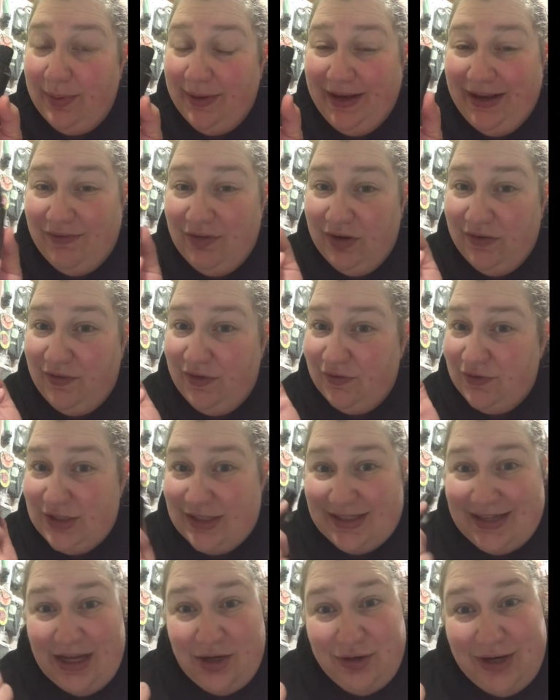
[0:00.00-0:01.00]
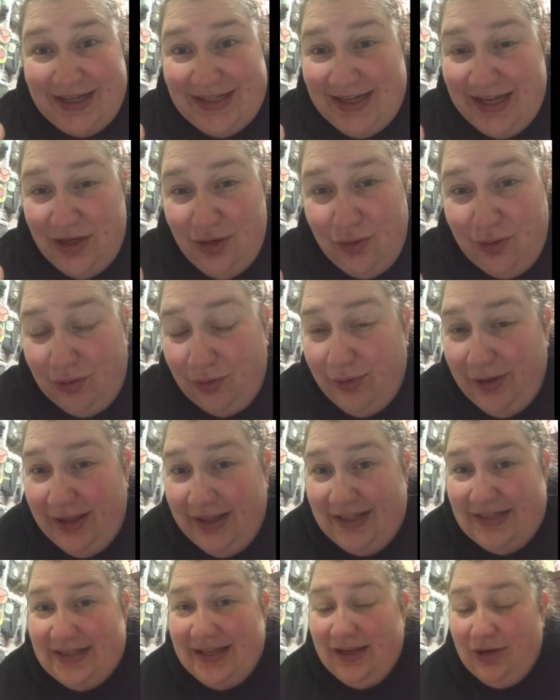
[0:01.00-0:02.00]
But even if you've just got dry skin or
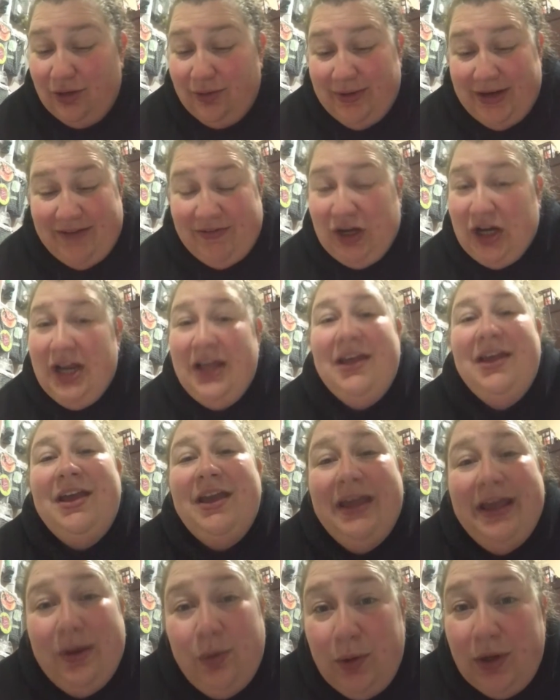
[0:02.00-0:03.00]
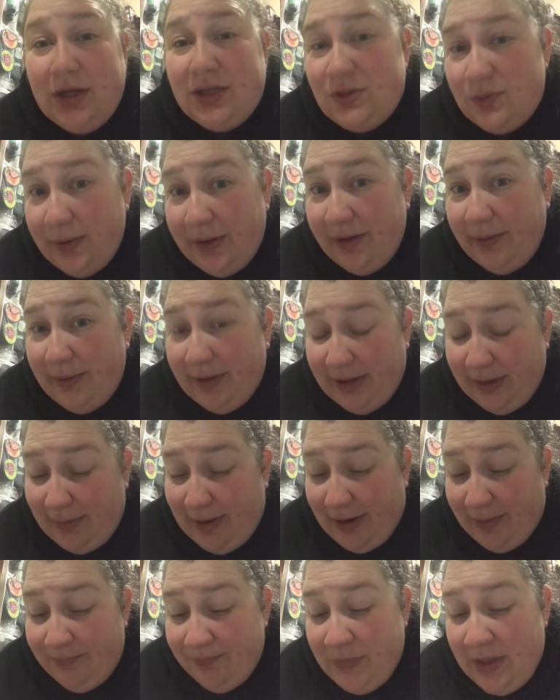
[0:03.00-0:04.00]
oily skin or whatever, it works really, really
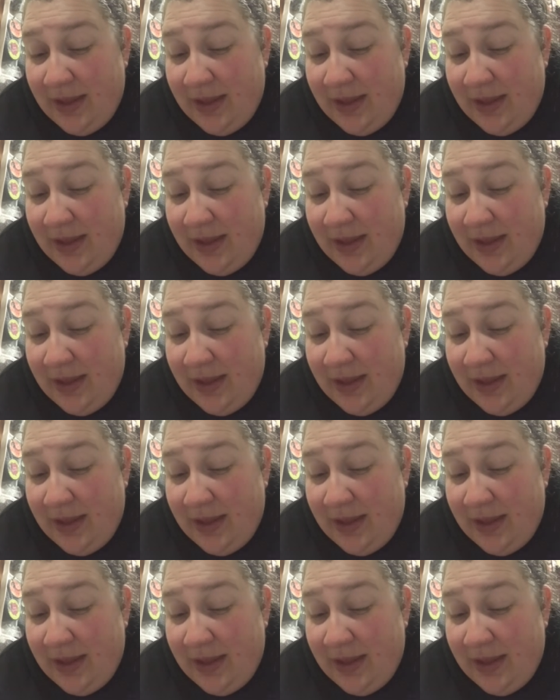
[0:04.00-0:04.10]
well.